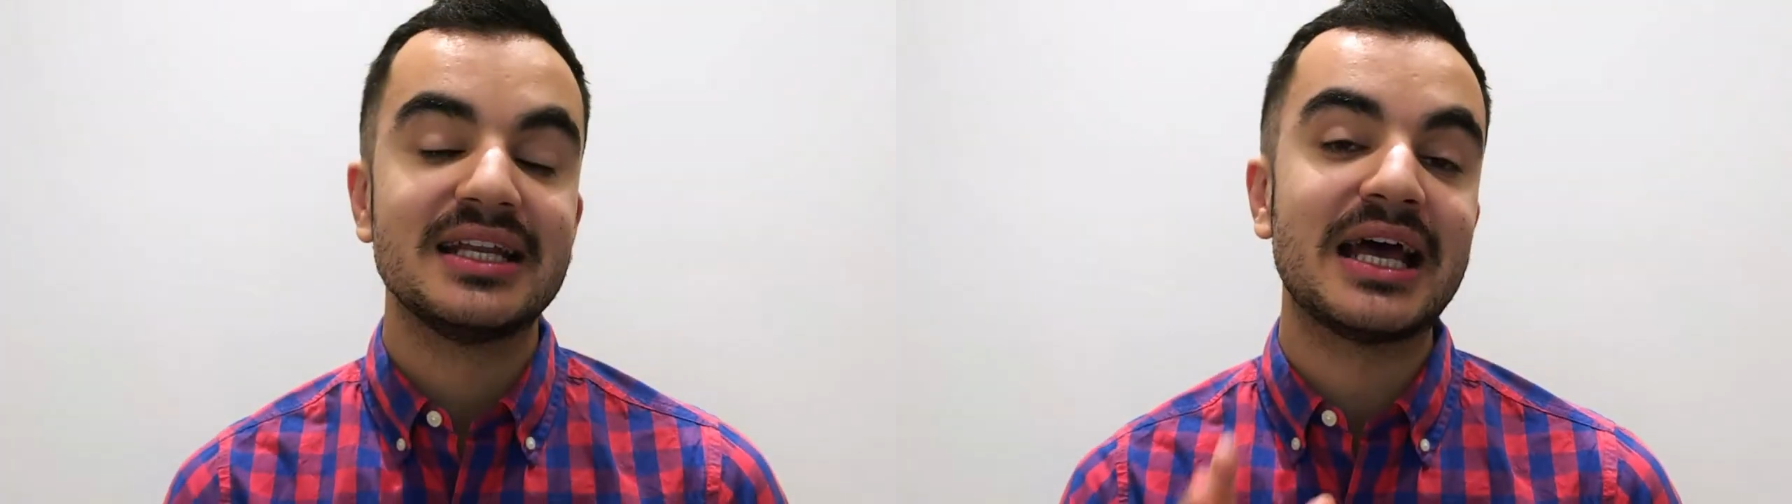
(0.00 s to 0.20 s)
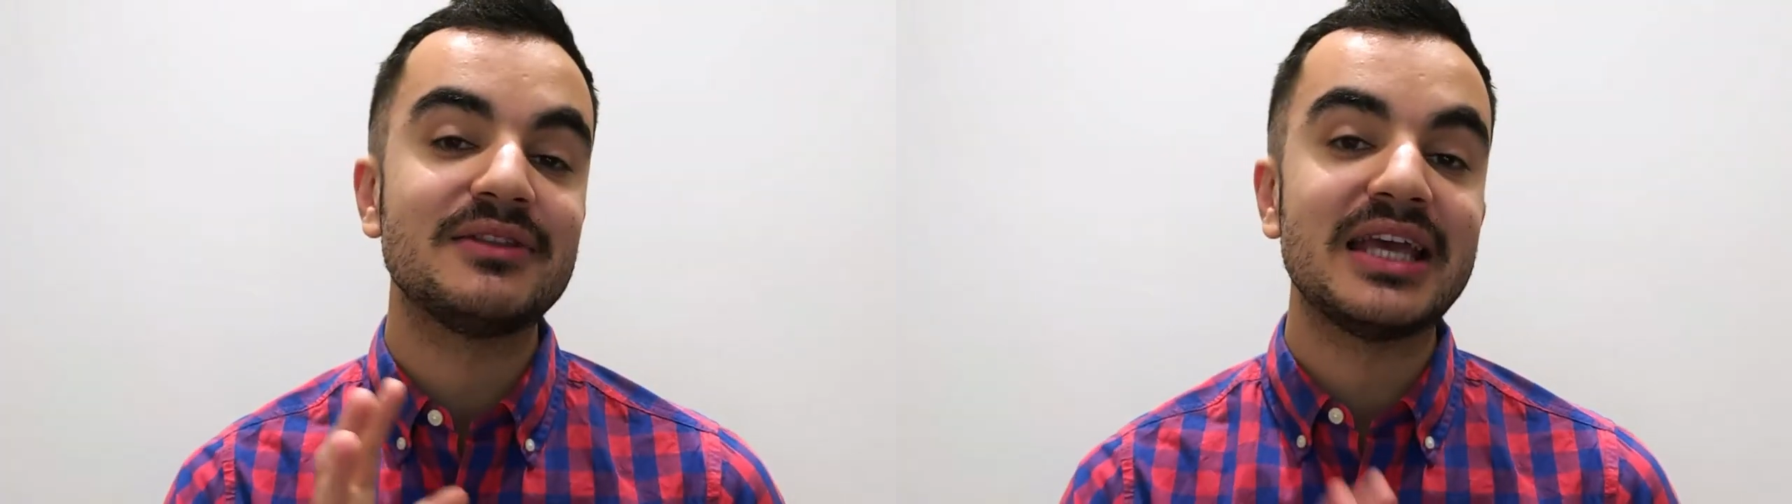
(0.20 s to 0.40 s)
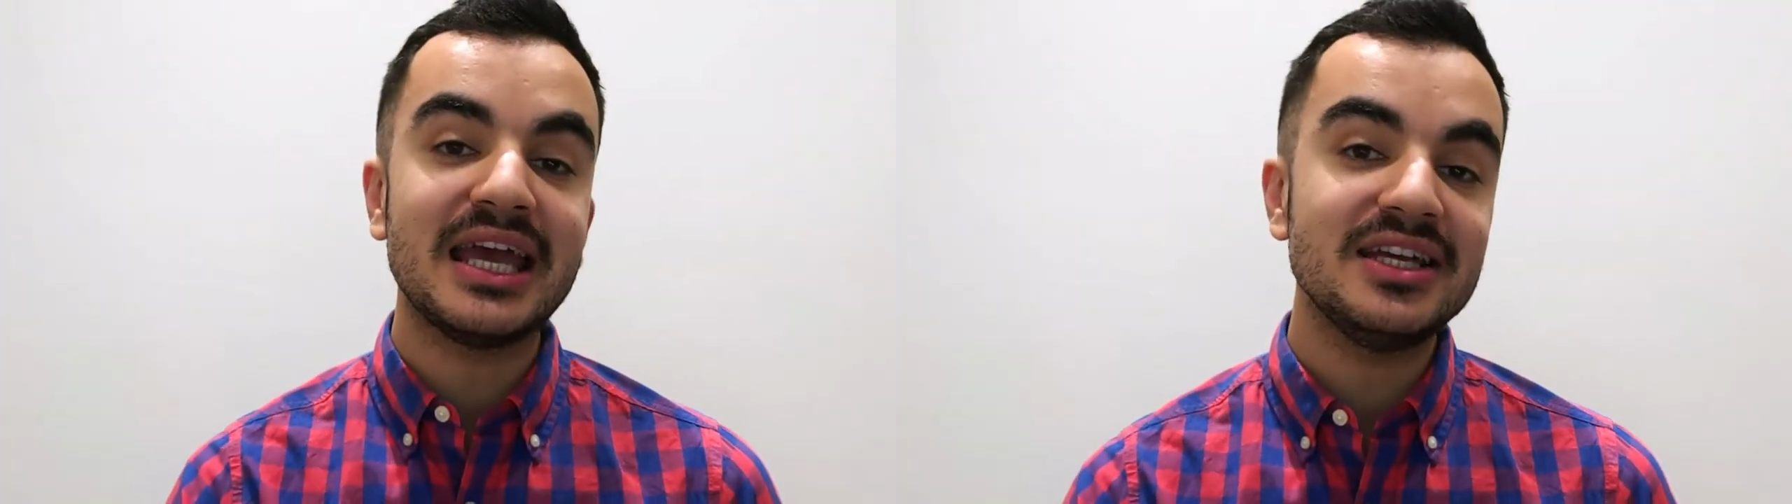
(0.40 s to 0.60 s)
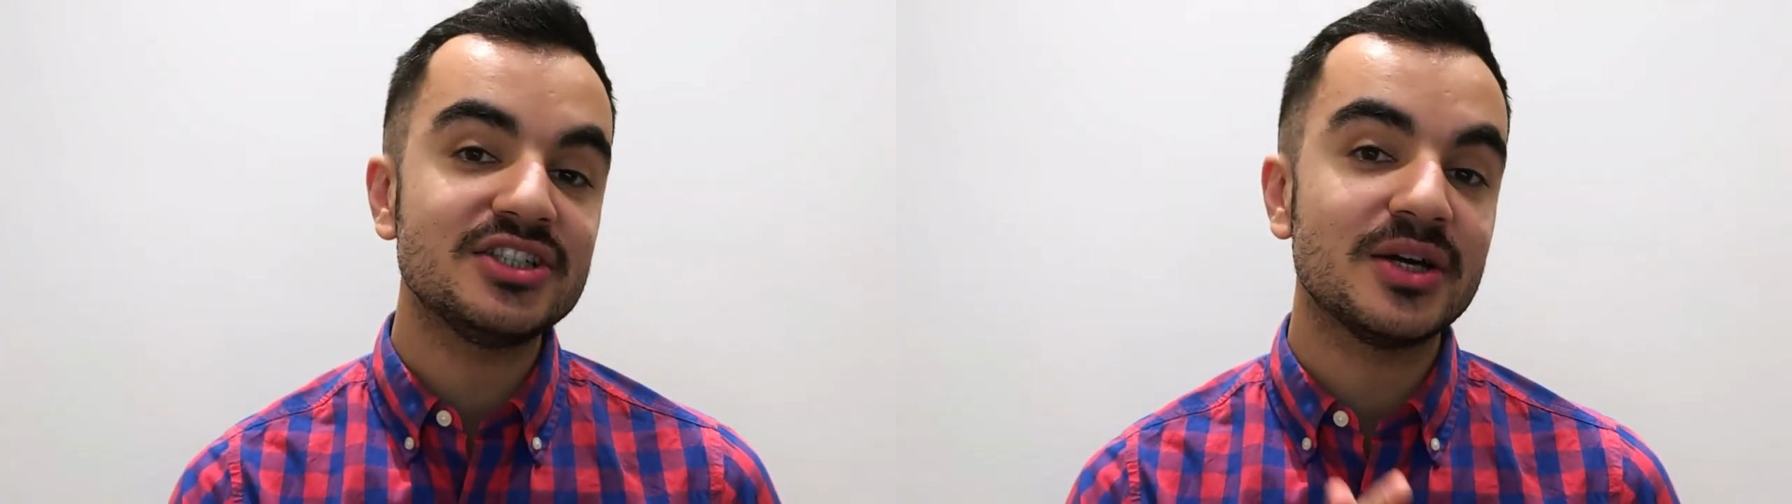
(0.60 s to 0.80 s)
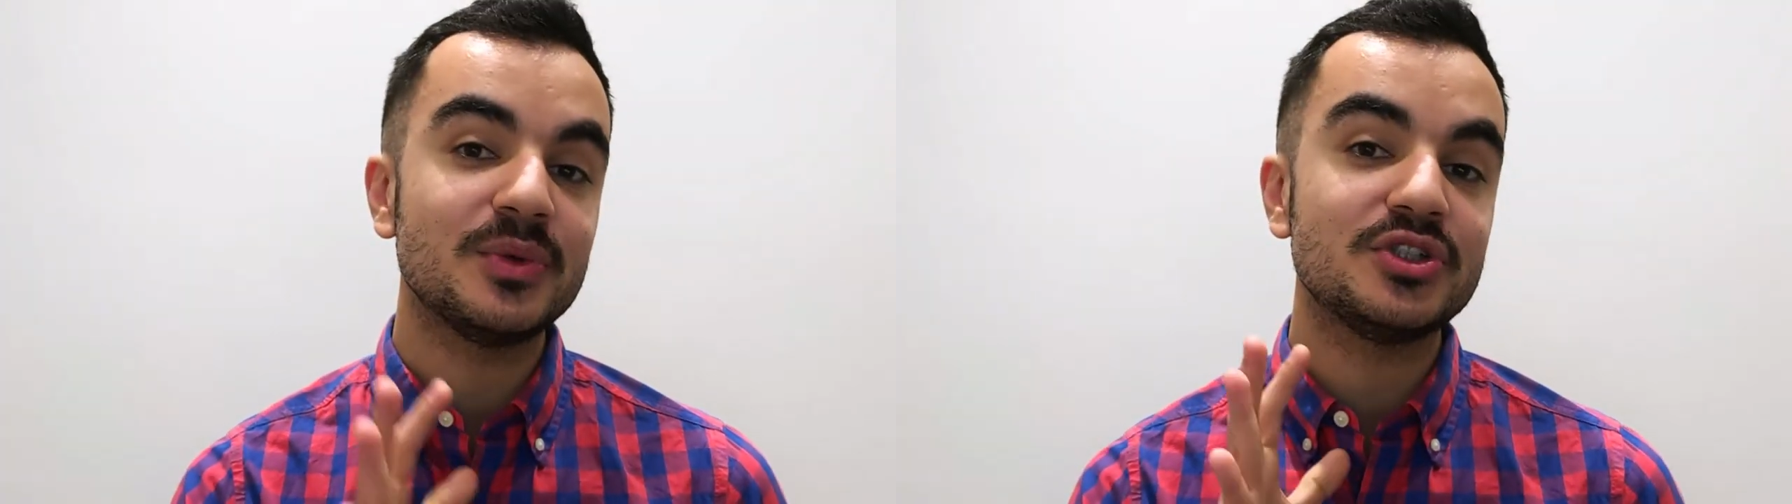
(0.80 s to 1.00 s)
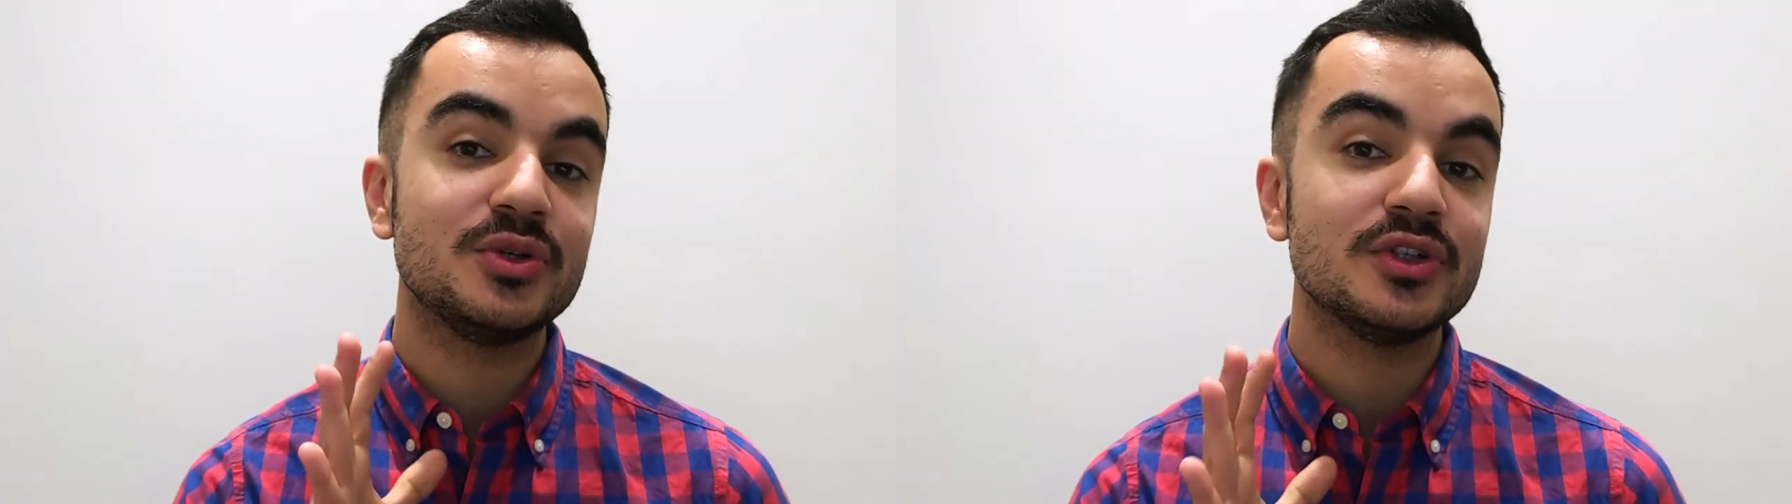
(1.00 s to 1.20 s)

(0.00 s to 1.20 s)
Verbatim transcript: Now the age at which you